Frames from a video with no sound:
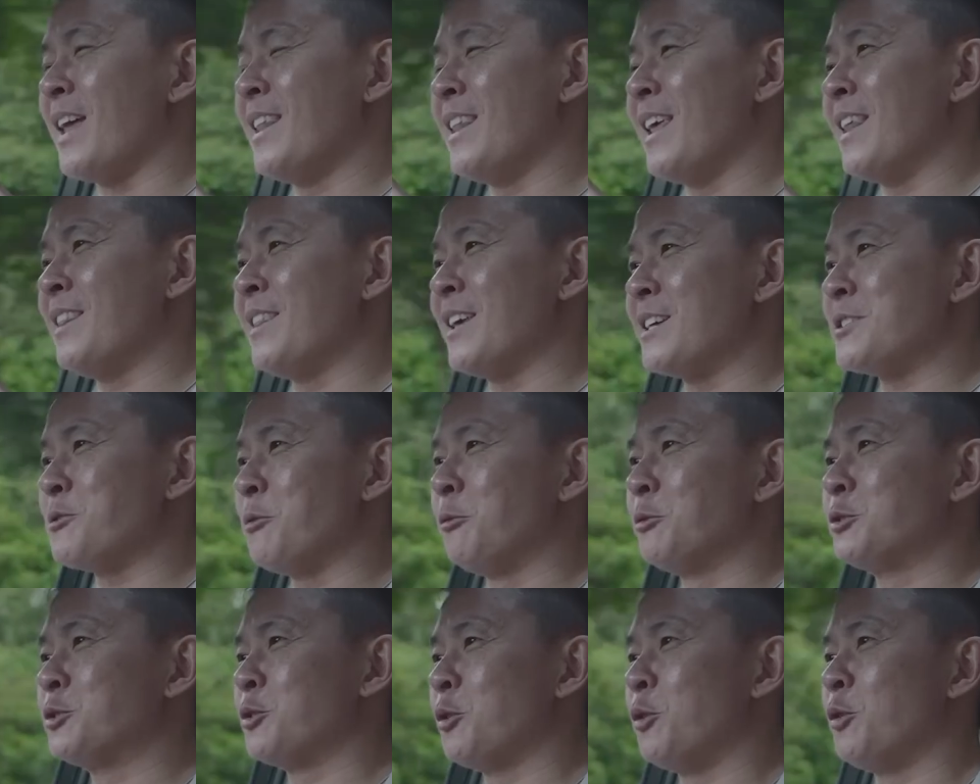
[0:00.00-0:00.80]
And then there's
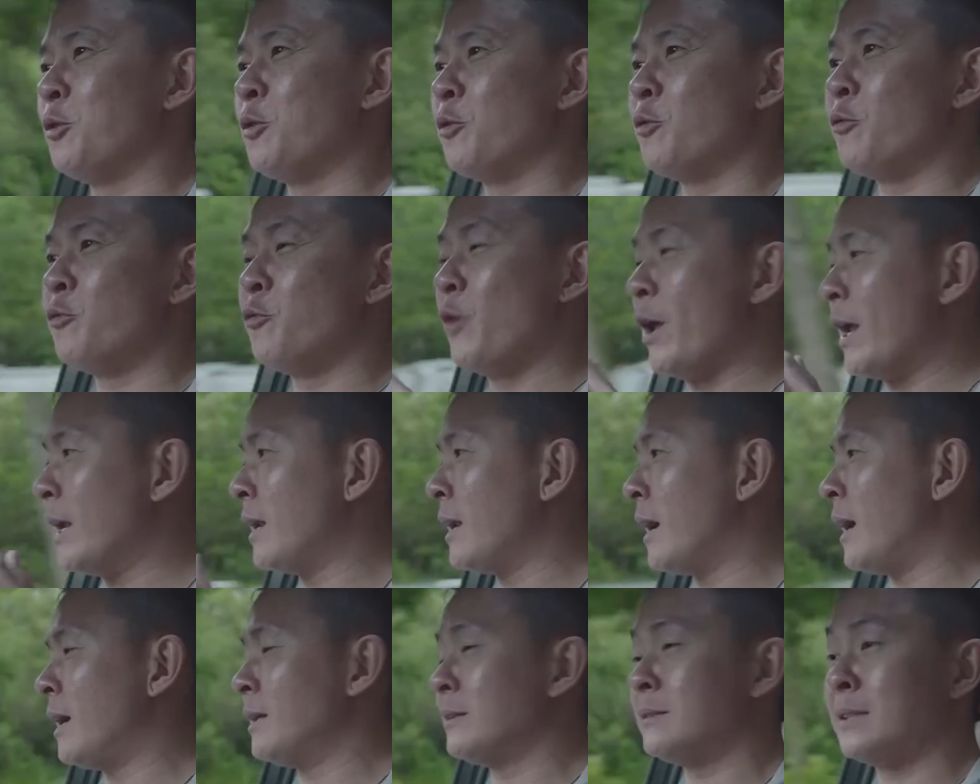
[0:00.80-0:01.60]
also
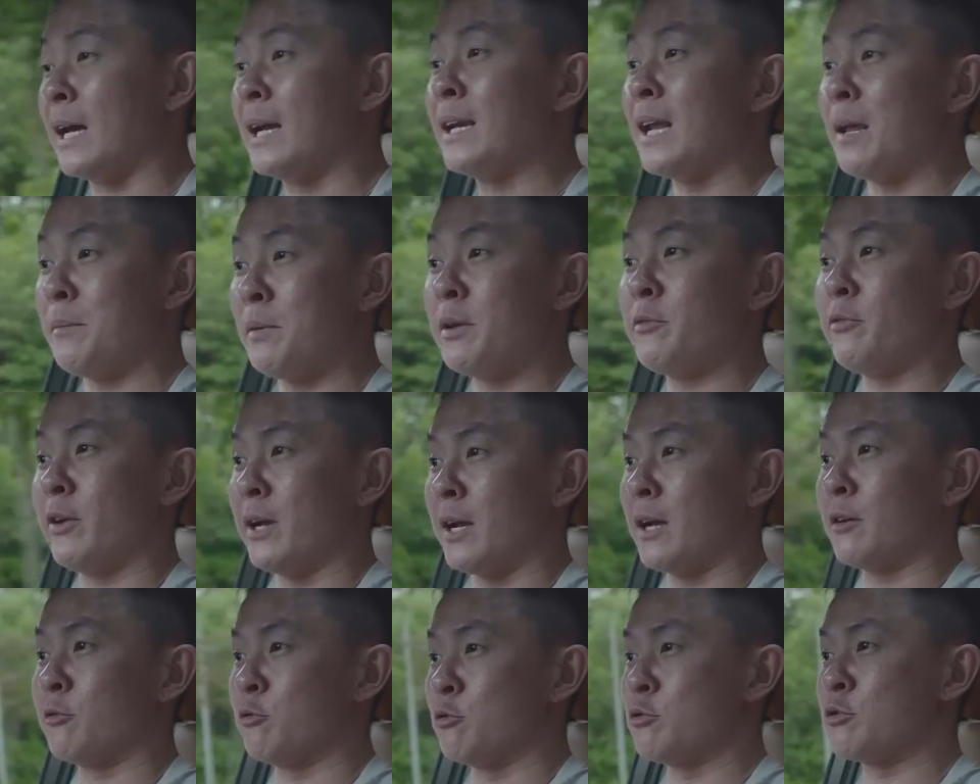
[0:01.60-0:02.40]
dynamic
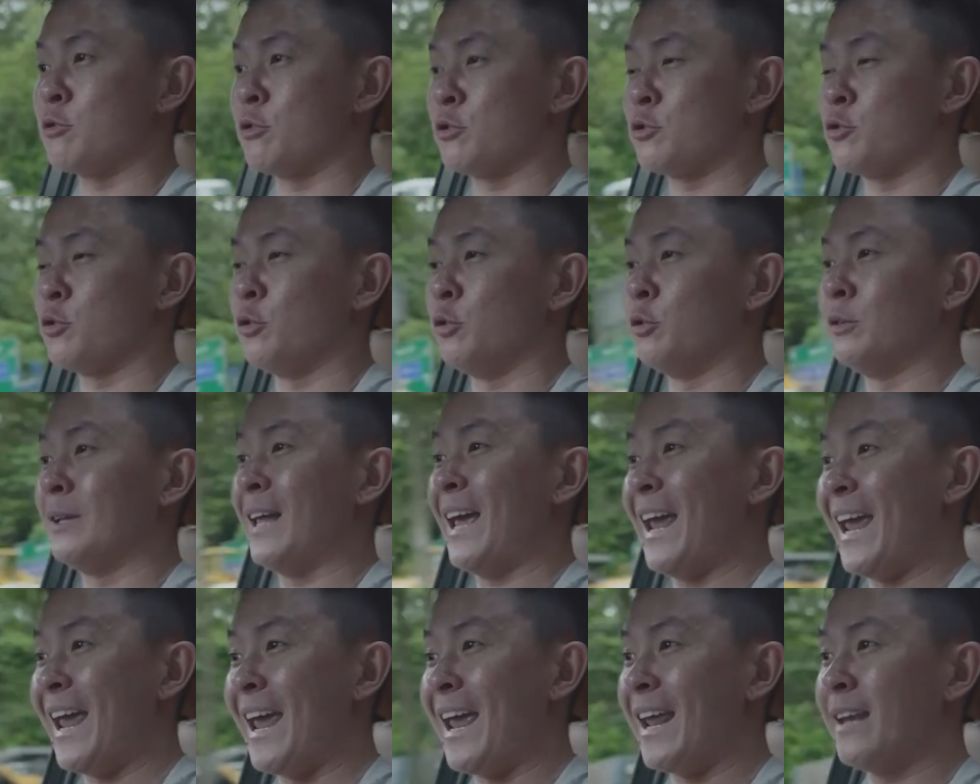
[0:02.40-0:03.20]
radar cruise
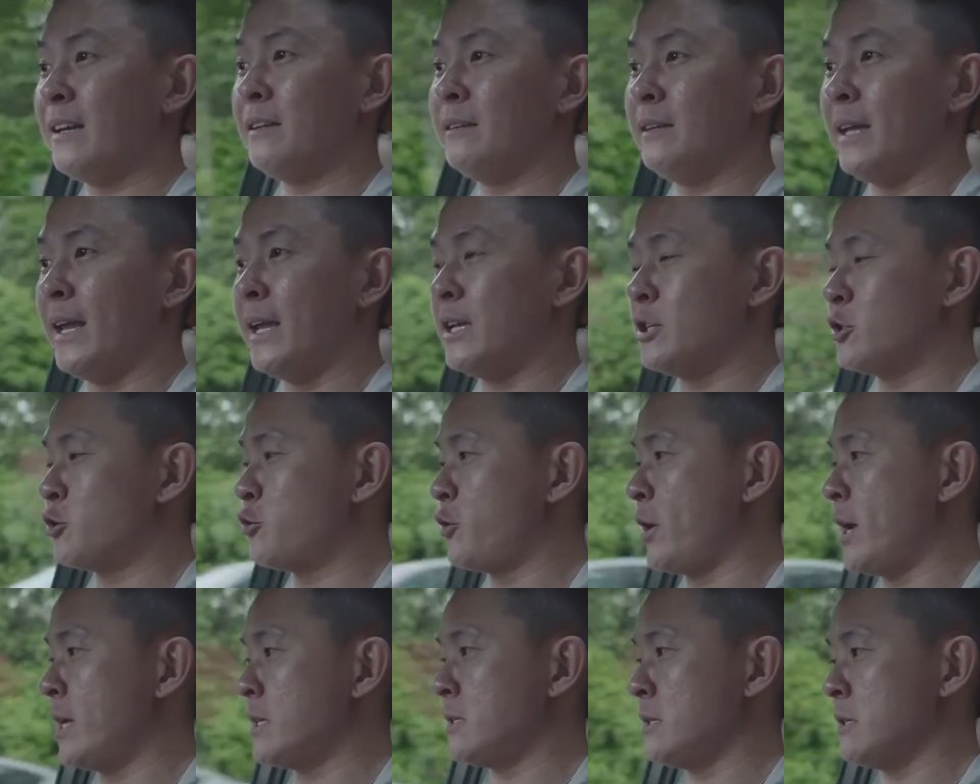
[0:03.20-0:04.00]
control and lane
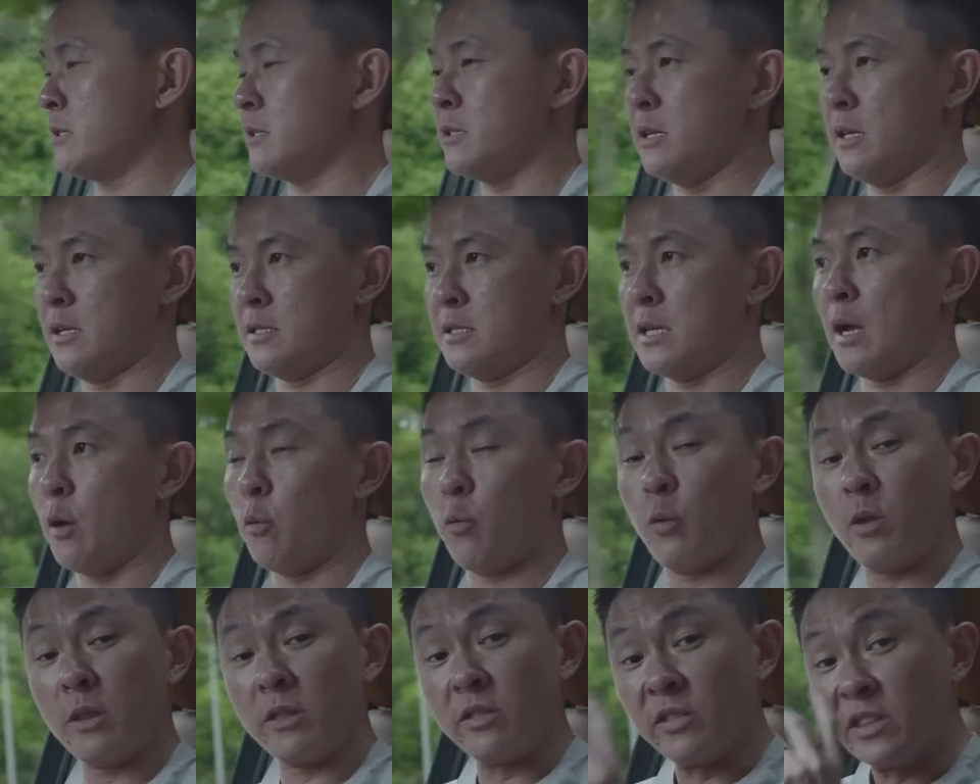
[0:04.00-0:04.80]
trace assist. Now,
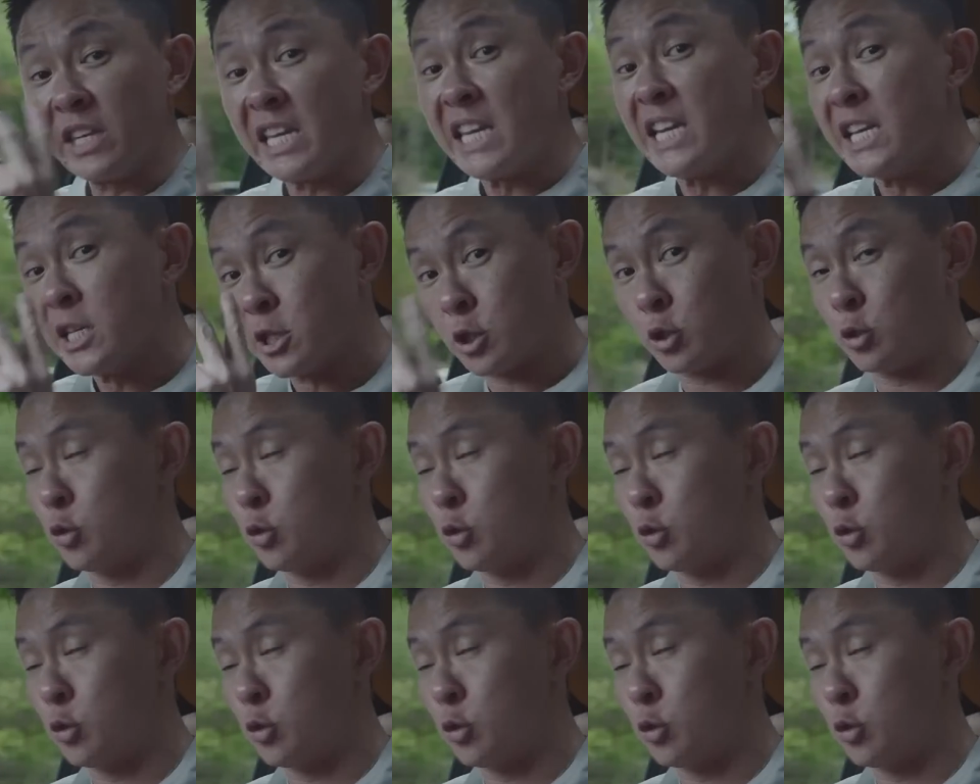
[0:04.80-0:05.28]
with these